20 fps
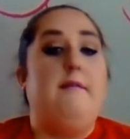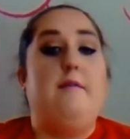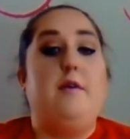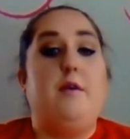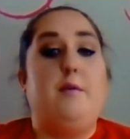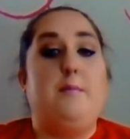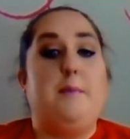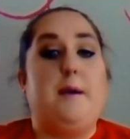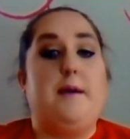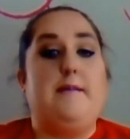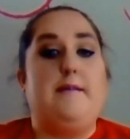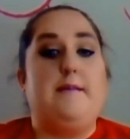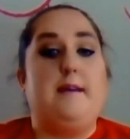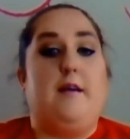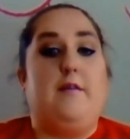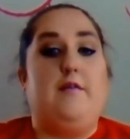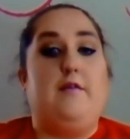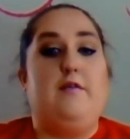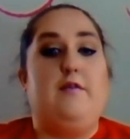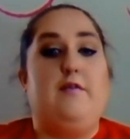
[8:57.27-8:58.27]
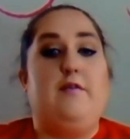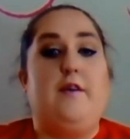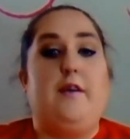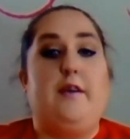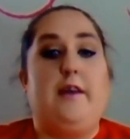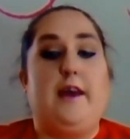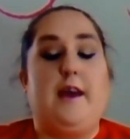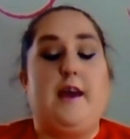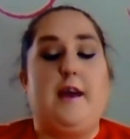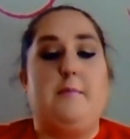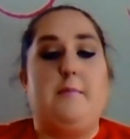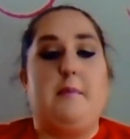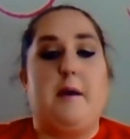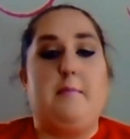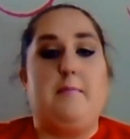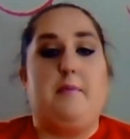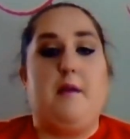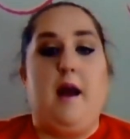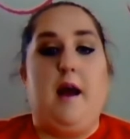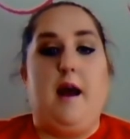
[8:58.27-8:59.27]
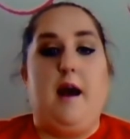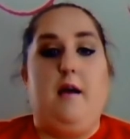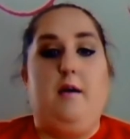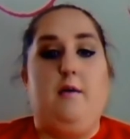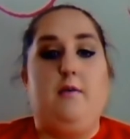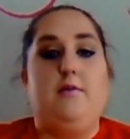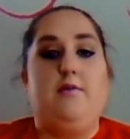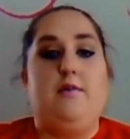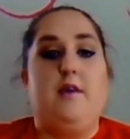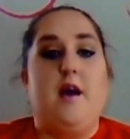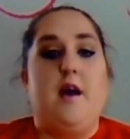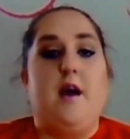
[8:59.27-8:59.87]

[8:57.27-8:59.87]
film myself filling in my brows.